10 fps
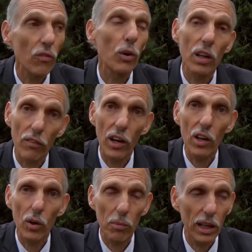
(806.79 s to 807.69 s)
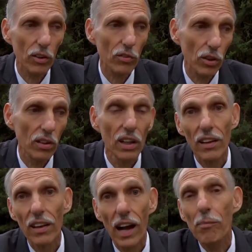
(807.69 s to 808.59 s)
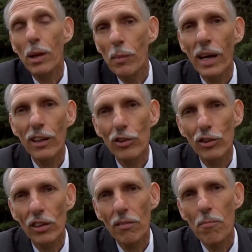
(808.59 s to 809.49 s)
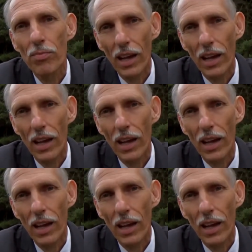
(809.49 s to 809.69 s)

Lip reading: if we're going to follow Him later. So I've made my decision.